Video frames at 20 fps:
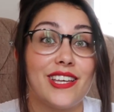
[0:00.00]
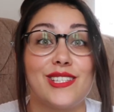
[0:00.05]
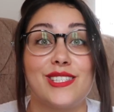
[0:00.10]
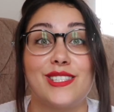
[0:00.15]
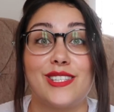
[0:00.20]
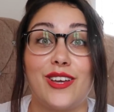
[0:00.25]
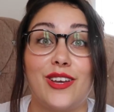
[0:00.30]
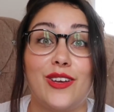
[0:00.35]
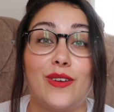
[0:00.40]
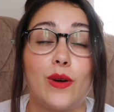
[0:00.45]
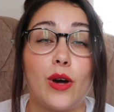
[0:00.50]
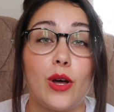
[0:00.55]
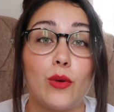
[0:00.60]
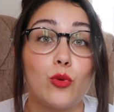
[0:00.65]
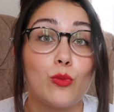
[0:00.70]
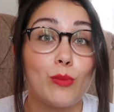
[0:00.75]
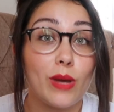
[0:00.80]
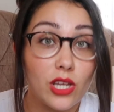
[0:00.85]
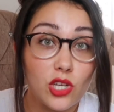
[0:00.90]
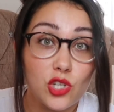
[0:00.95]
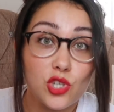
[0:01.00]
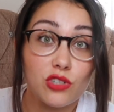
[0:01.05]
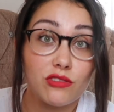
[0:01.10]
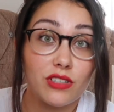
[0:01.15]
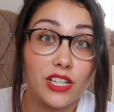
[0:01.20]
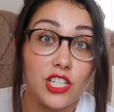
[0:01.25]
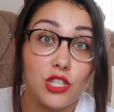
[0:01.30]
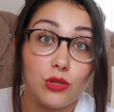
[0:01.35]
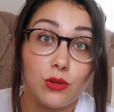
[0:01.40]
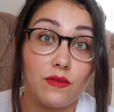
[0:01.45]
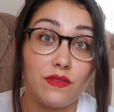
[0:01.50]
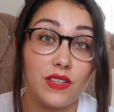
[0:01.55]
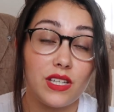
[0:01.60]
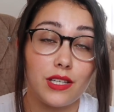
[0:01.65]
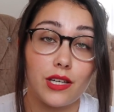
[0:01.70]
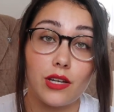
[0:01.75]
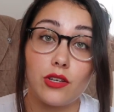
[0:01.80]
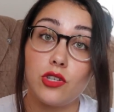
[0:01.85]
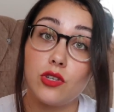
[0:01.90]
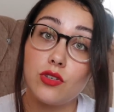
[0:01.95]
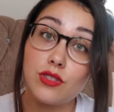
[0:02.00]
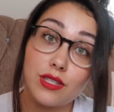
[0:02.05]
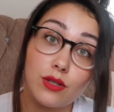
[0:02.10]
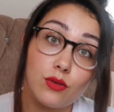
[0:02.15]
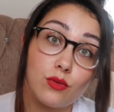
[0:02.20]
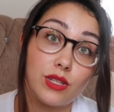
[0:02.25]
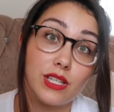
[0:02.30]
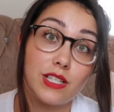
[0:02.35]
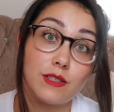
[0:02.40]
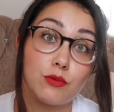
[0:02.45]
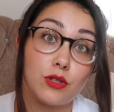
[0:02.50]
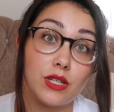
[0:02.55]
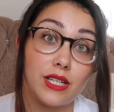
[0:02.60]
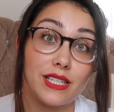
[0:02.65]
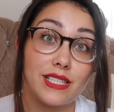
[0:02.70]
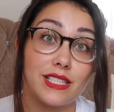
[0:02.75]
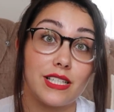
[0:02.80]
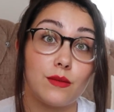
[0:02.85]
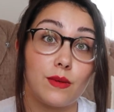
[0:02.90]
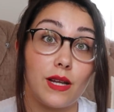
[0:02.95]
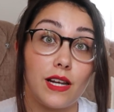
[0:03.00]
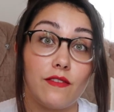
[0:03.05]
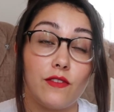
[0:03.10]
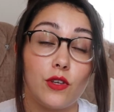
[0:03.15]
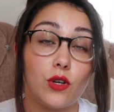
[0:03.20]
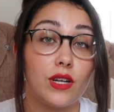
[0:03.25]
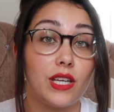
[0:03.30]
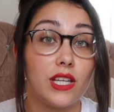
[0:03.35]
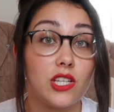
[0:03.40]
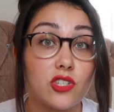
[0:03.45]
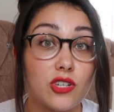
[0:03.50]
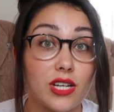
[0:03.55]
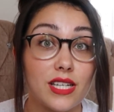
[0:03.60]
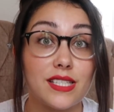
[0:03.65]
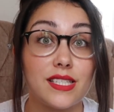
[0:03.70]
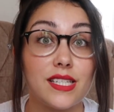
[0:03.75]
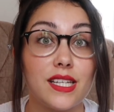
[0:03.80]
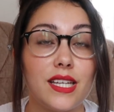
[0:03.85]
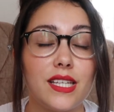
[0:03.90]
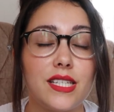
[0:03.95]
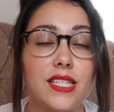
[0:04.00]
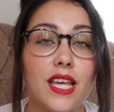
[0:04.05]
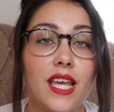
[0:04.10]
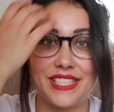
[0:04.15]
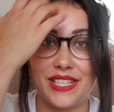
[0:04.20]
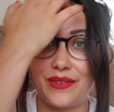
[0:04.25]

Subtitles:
So I will make sure I do a video using all these products as well if you're interested.